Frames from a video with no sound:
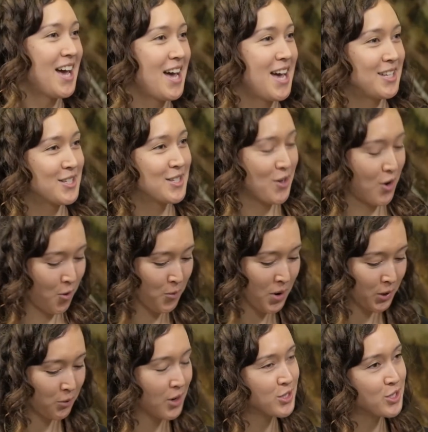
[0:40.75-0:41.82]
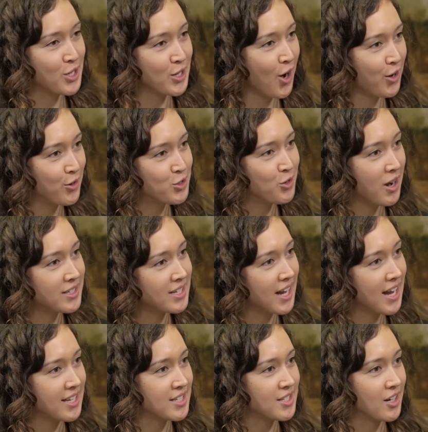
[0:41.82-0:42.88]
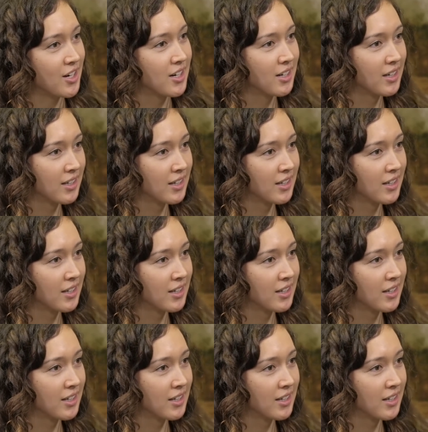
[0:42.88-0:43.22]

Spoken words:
And so what question are you trying to answer?